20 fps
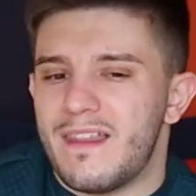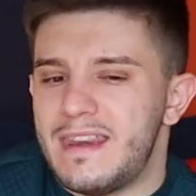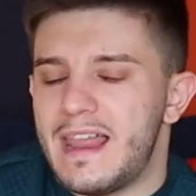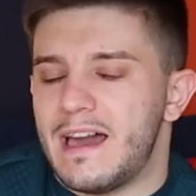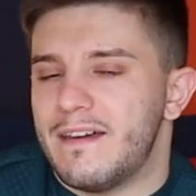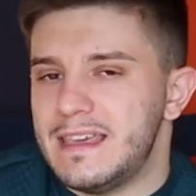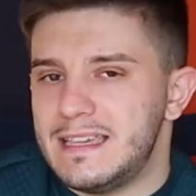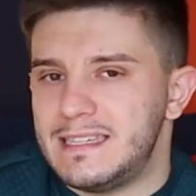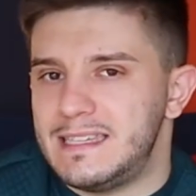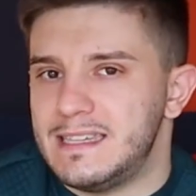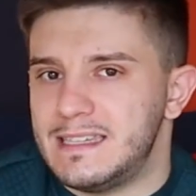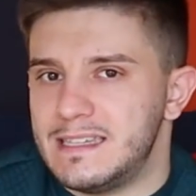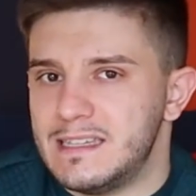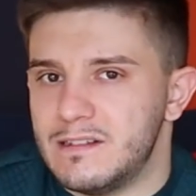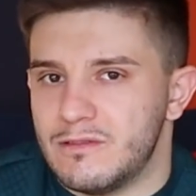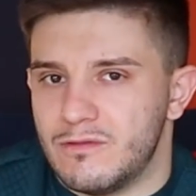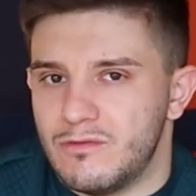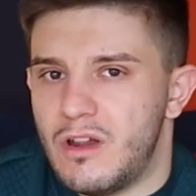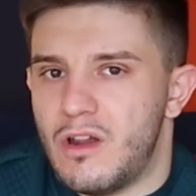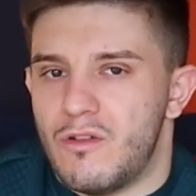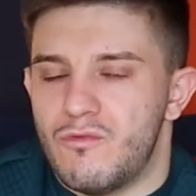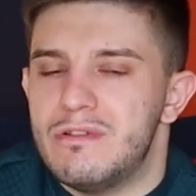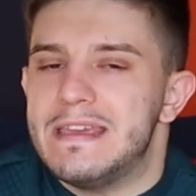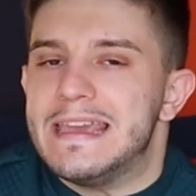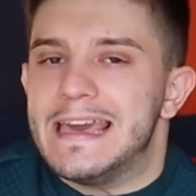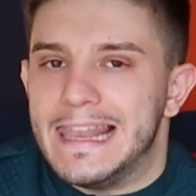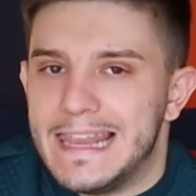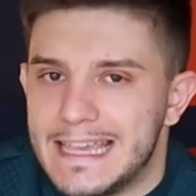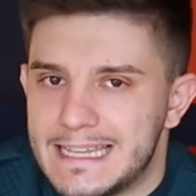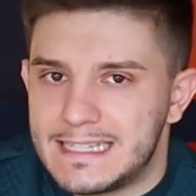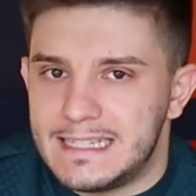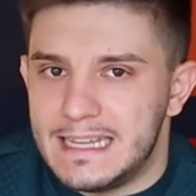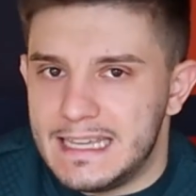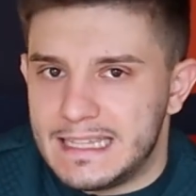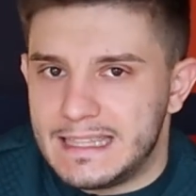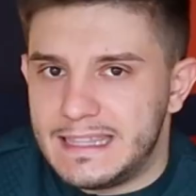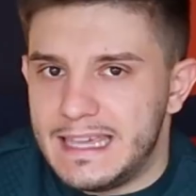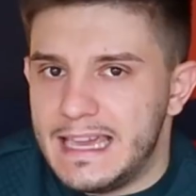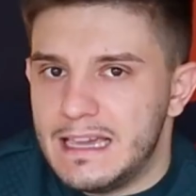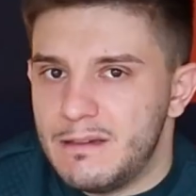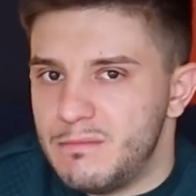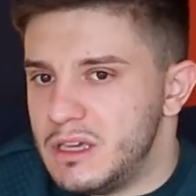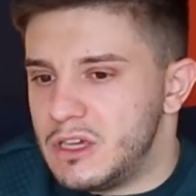Now, this isn't a realistic thing,